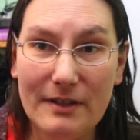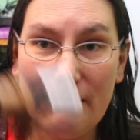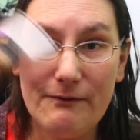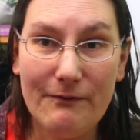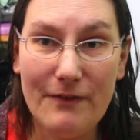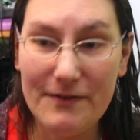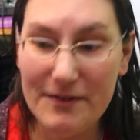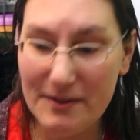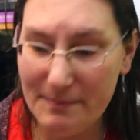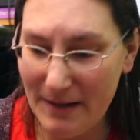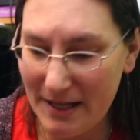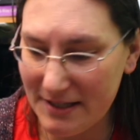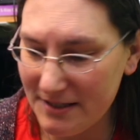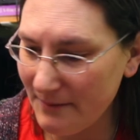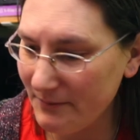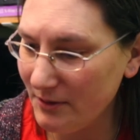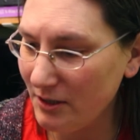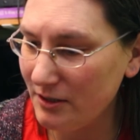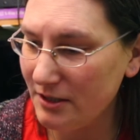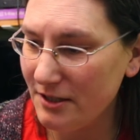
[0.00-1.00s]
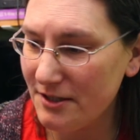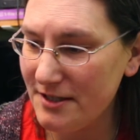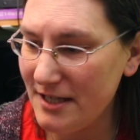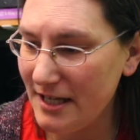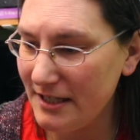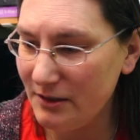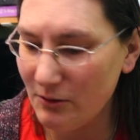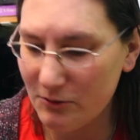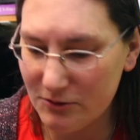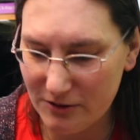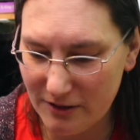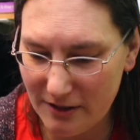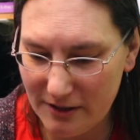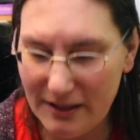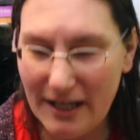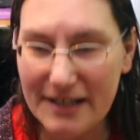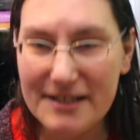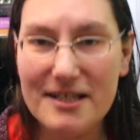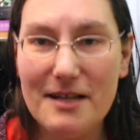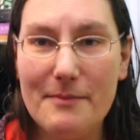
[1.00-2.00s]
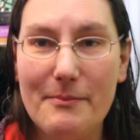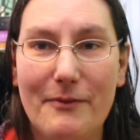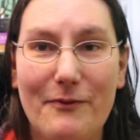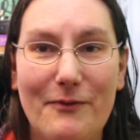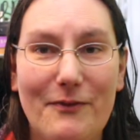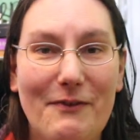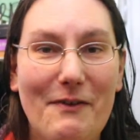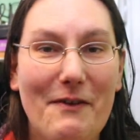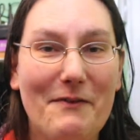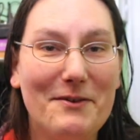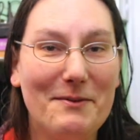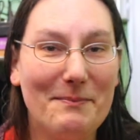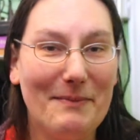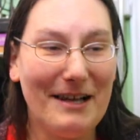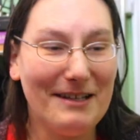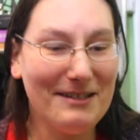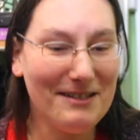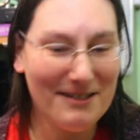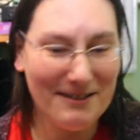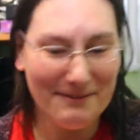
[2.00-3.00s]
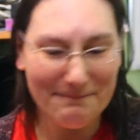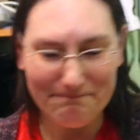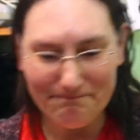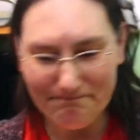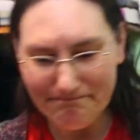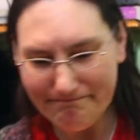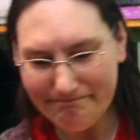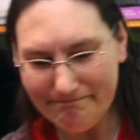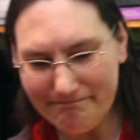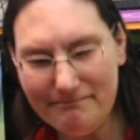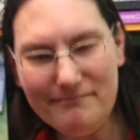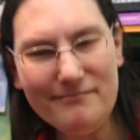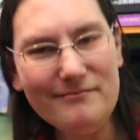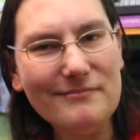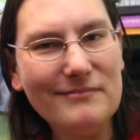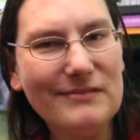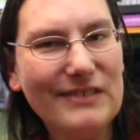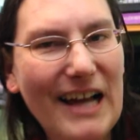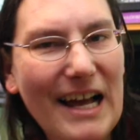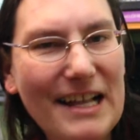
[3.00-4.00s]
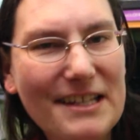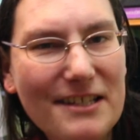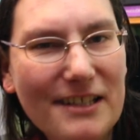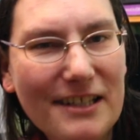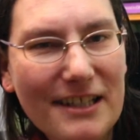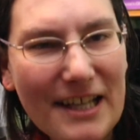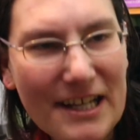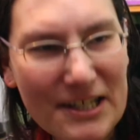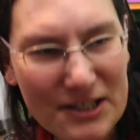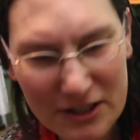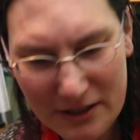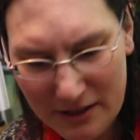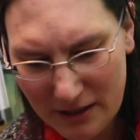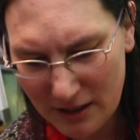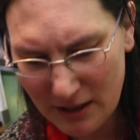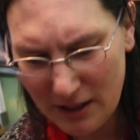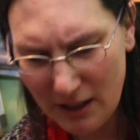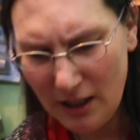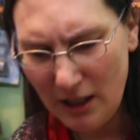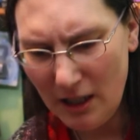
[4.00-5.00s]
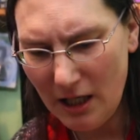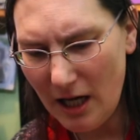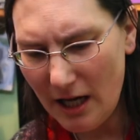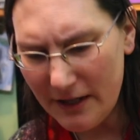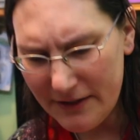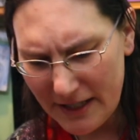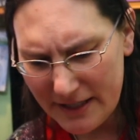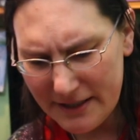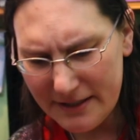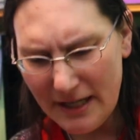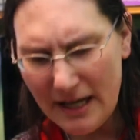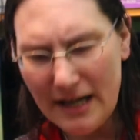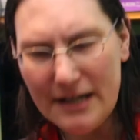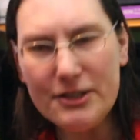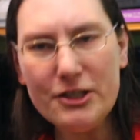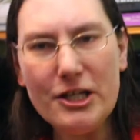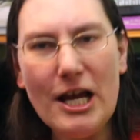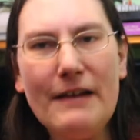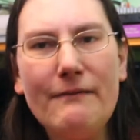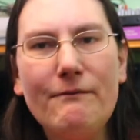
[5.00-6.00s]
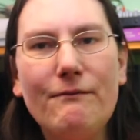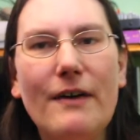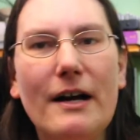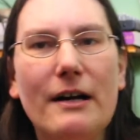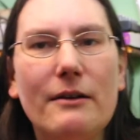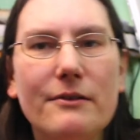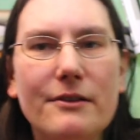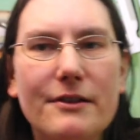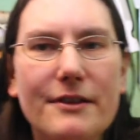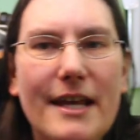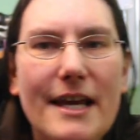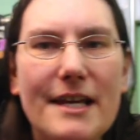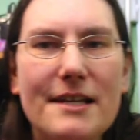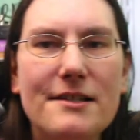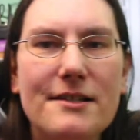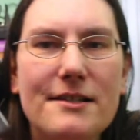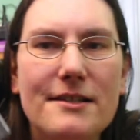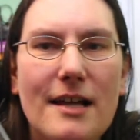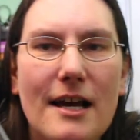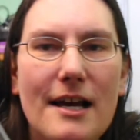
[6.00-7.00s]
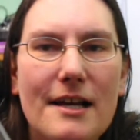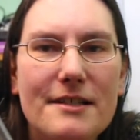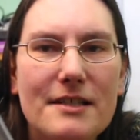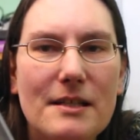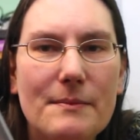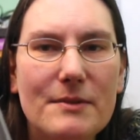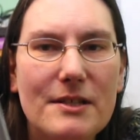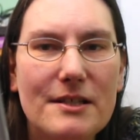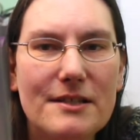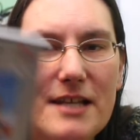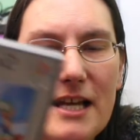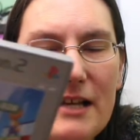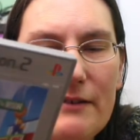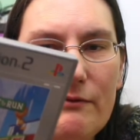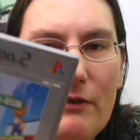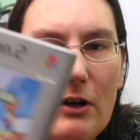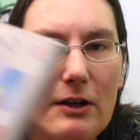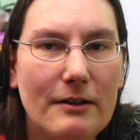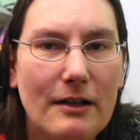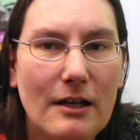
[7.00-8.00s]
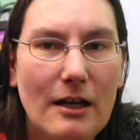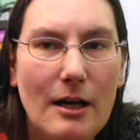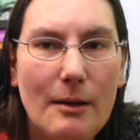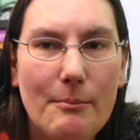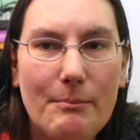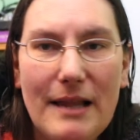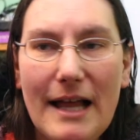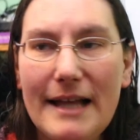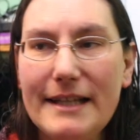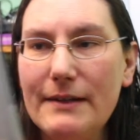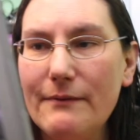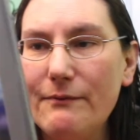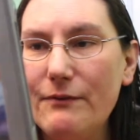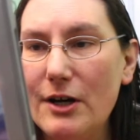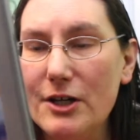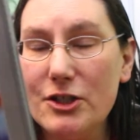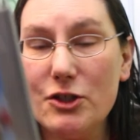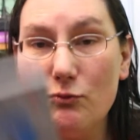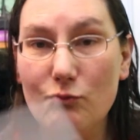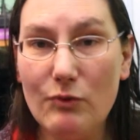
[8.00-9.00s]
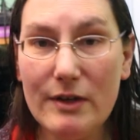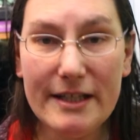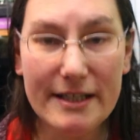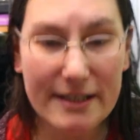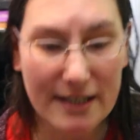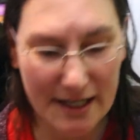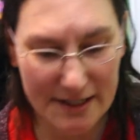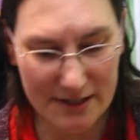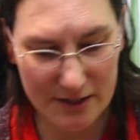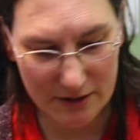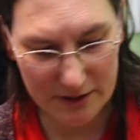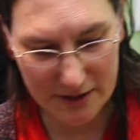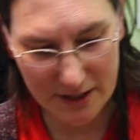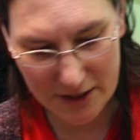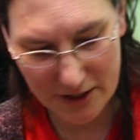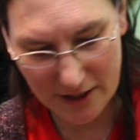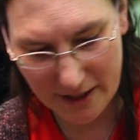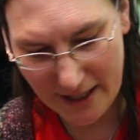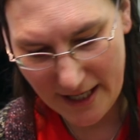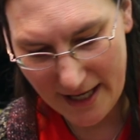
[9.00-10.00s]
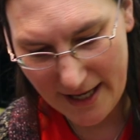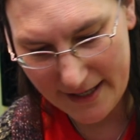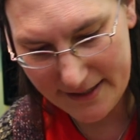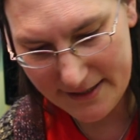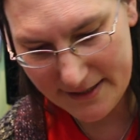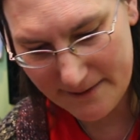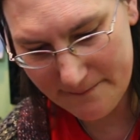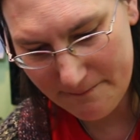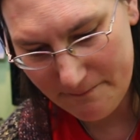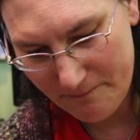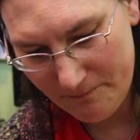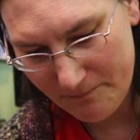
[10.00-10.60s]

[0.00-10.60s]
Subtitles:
50 pence. I'm not going to say no to a lightsaber for 50 pence. Adds a collection. And then Jen found this, Simpsons Hit and Run, platinum version, really nice condition case.